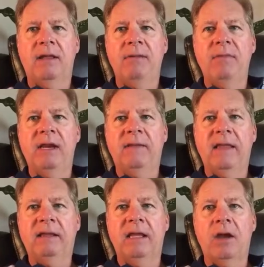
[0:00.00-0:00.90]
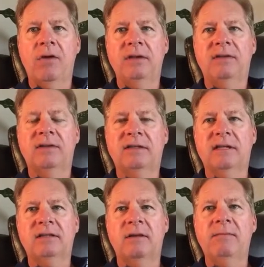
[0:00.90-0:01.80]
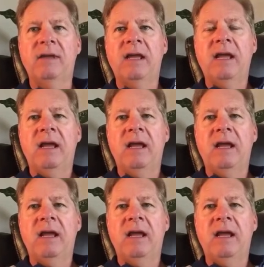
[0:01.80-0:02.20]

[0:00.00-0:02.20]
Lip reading: The minute that they go into the system,